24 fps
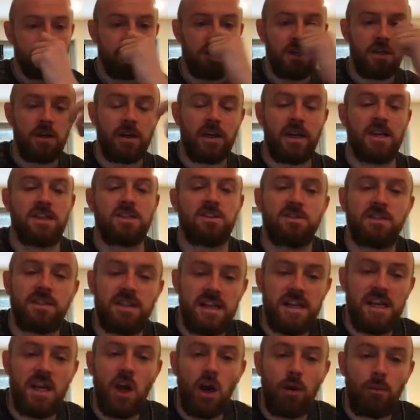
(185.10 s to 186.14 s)
Okay, so
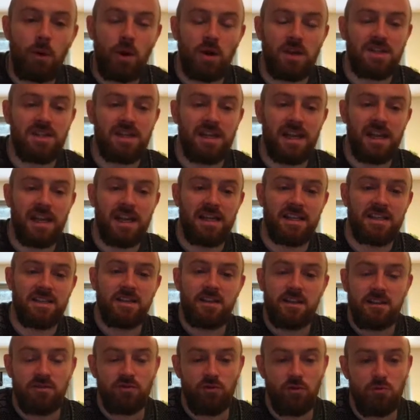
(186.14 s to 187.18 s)
decarboxylase,
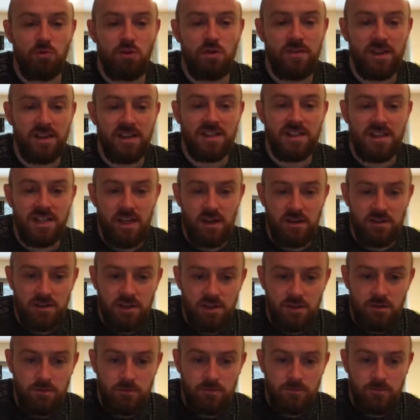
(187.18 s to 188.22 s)
removing
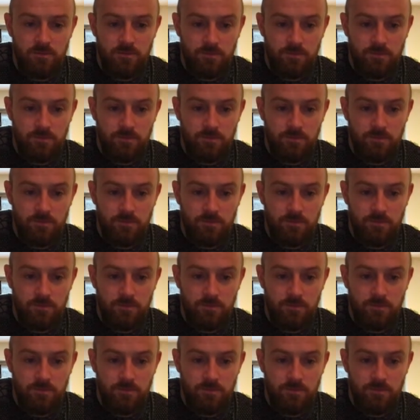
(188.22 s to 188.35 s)
CO2.